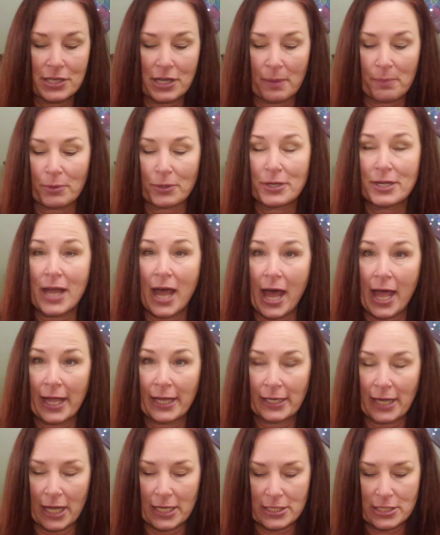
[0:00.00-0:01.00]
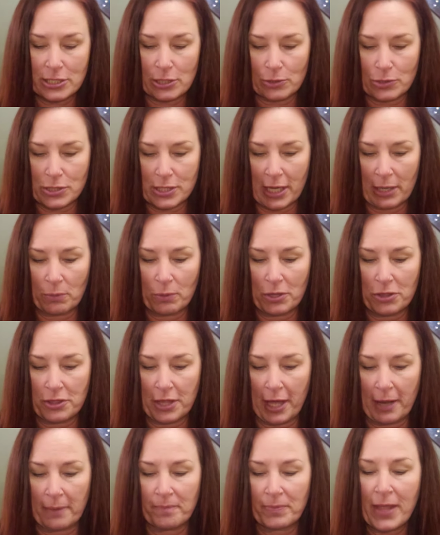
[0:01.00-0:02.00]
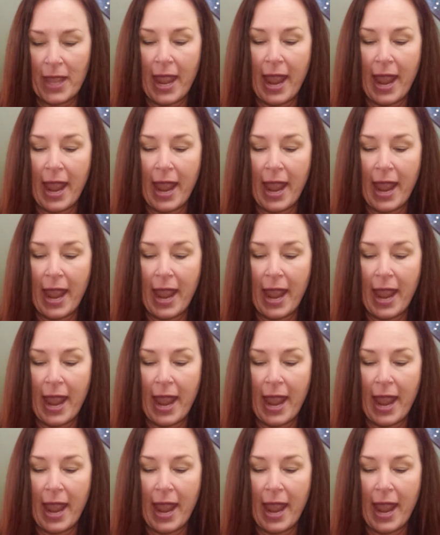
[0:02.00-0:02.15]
number nine associated with it.